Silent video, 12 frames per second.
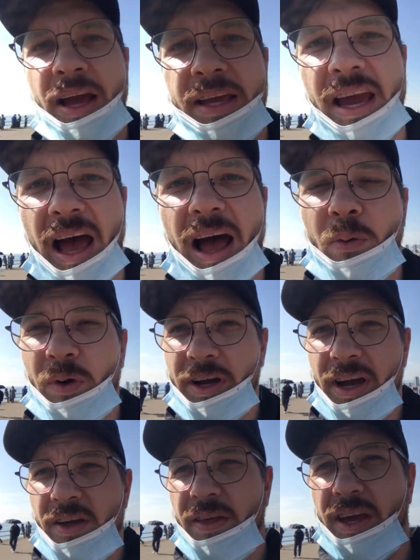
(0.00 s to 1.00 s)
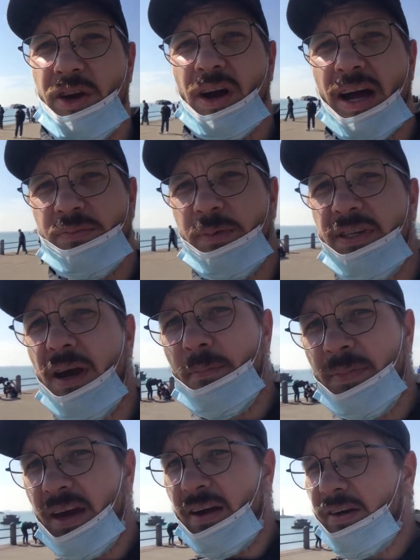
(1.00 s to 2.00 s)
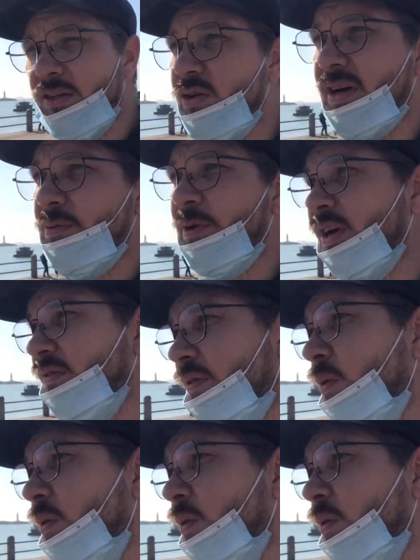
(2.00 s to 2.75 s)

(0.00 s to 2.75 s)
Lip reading: Yeah, I want to go there. You guys must come here. Trust me, if you